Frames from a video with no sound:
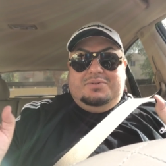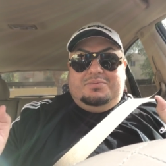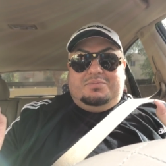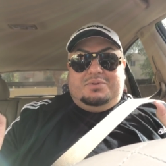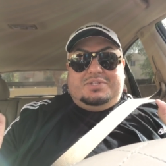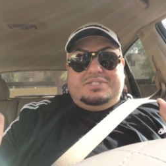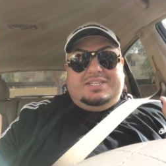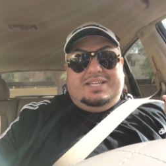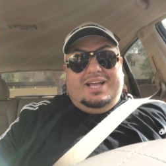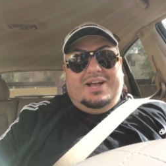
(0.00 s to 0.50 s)

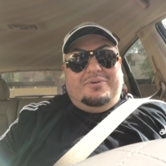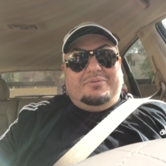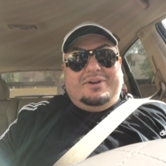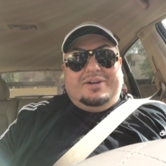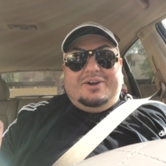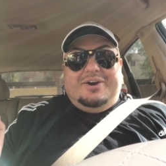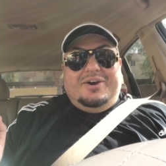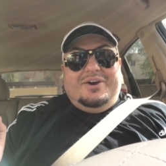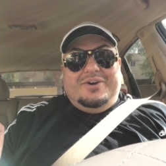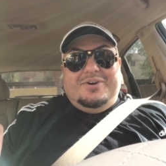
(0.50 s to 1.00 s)
we'll see how it
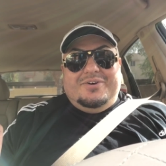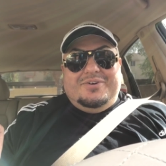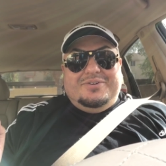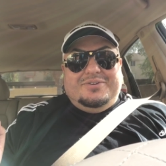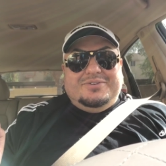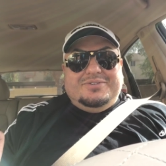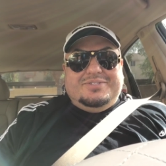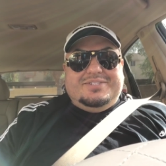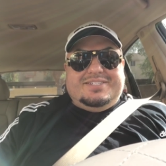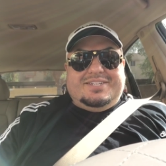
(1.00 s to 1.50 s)

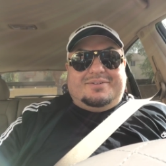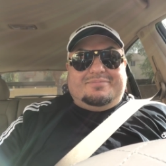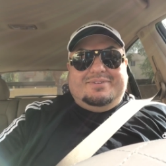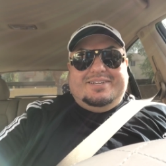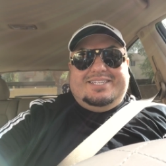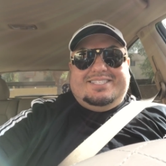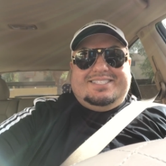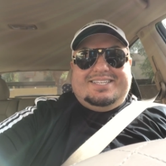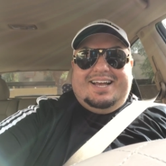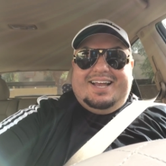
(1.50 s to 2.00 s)
goes. I'm
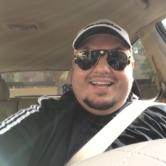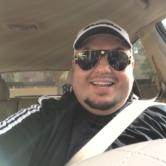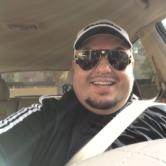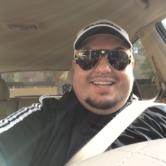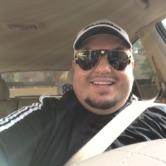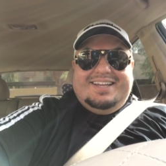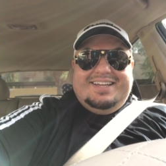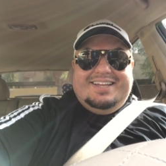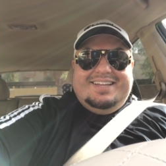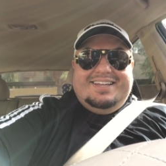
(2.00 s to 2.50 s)

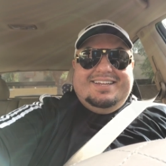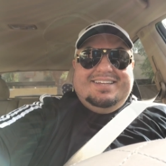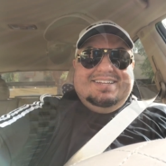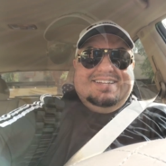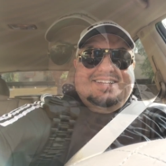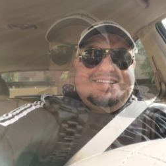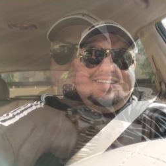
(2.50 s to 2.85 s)
excited.